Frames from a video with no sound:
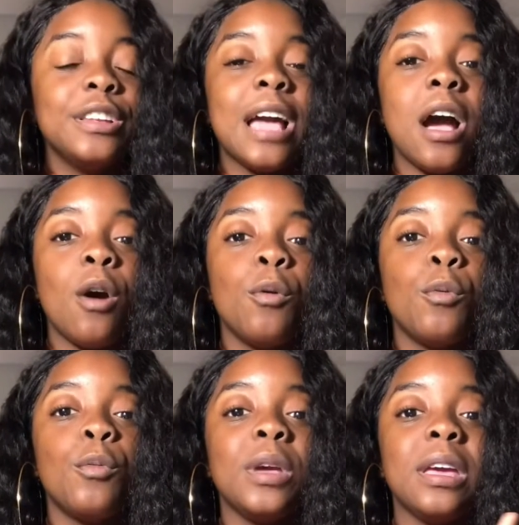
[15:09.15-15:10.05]

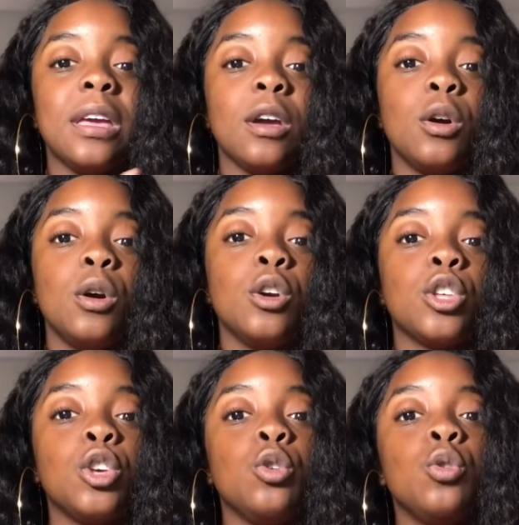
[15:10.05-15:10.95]
Now,
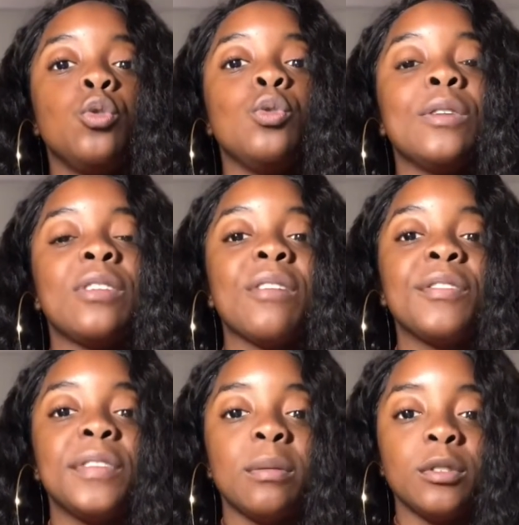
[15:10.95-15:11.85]
if you have
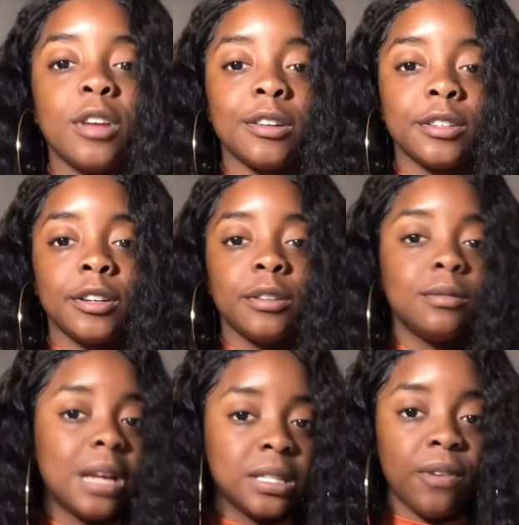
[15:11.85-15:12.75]
a female doctor,
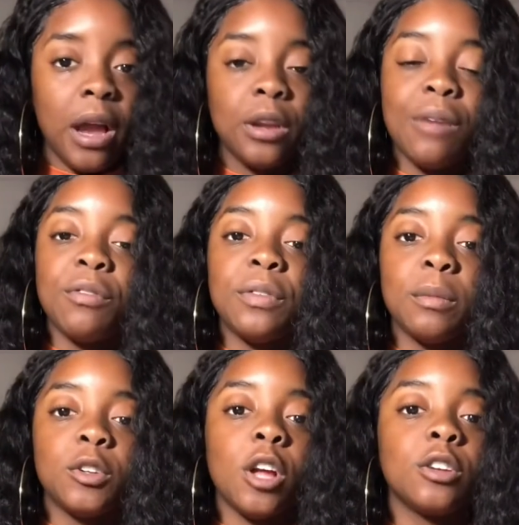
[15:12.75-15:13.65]
that's fine. You have a
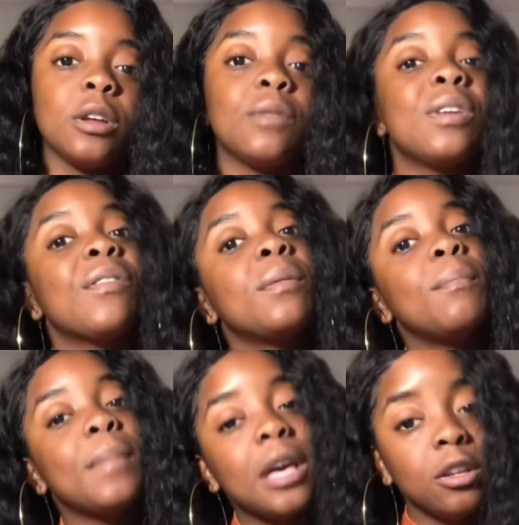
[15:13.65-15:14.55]
female doctor. If you have a
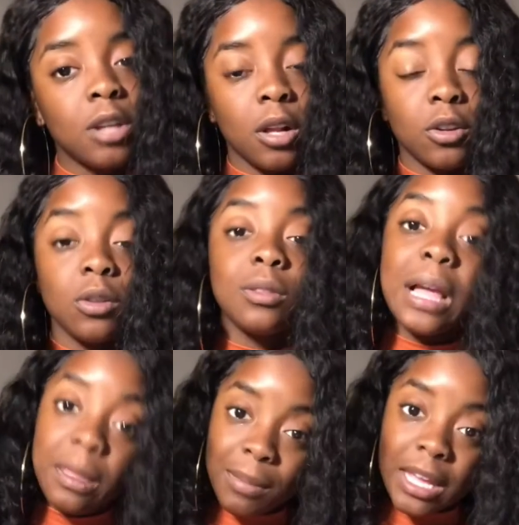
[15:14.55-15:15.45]
male doctor
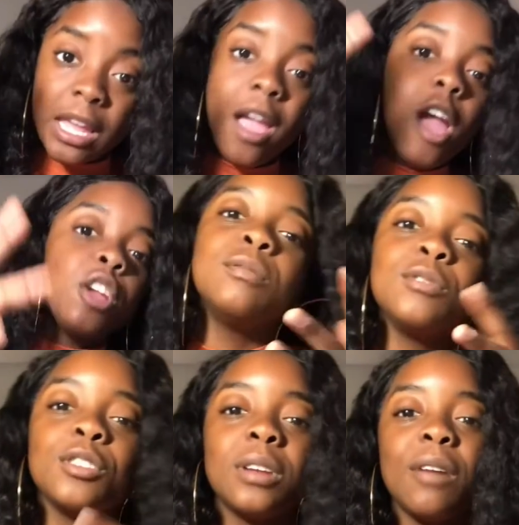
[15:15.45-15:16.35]
like me,
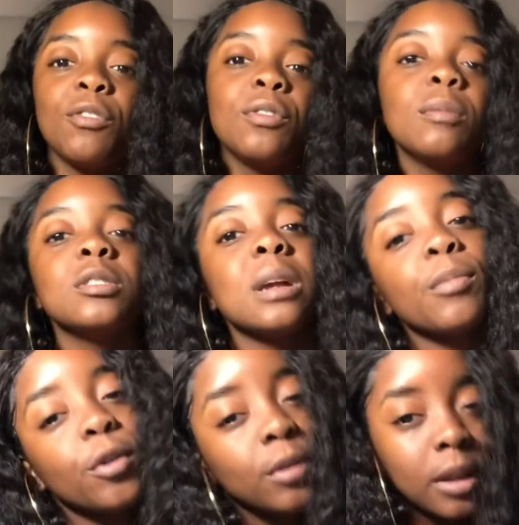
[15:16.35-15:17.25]
you're gonna have a female
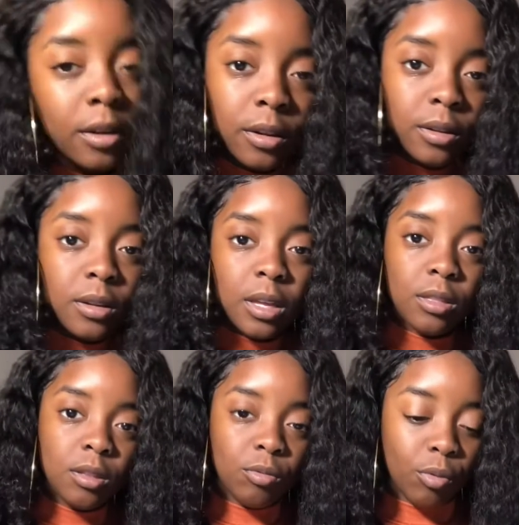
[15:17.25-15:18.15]
chaperone in
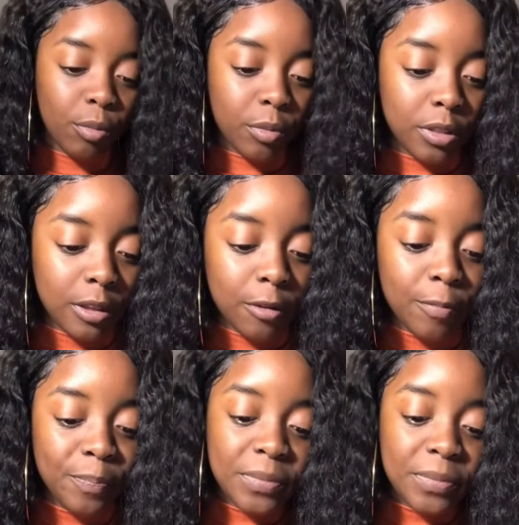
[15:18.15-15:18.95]
the room with you.